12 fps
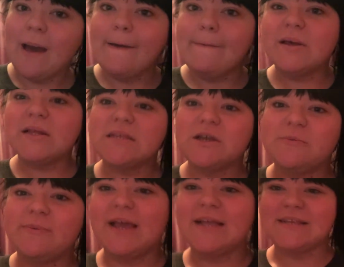But I hope
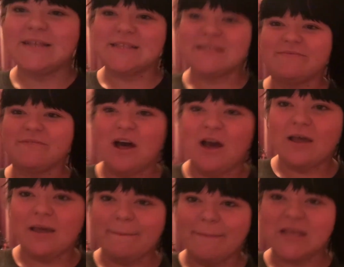you guys like this vlog.
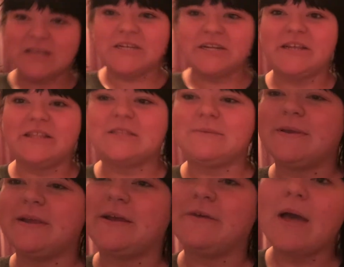Make sure you give this
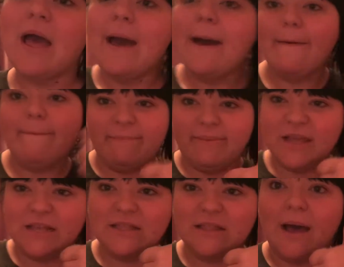video a
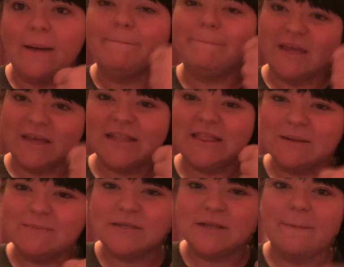big
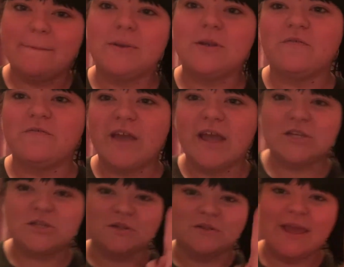thumbs up. Don't forget
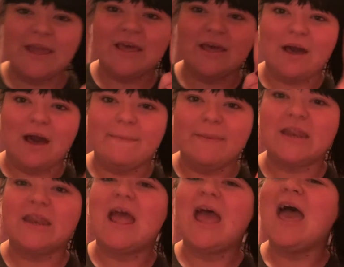to like,
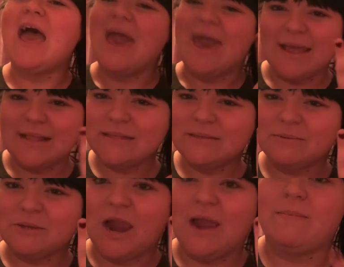comment, and
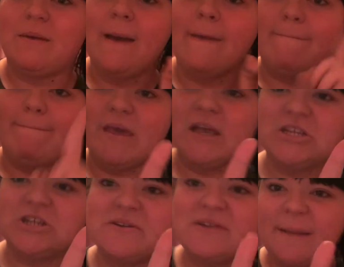subscribe. Make sure
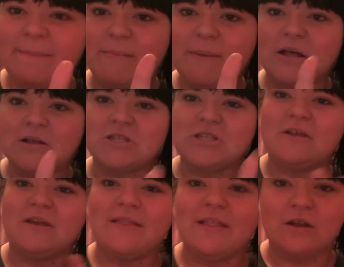you tap the bell so you
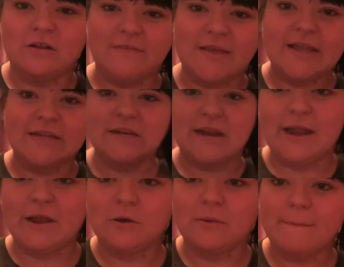got the notification
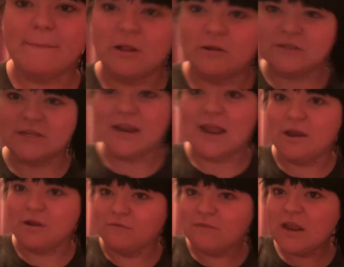I posted a
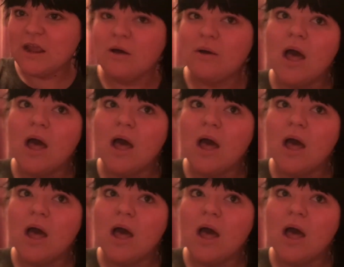new video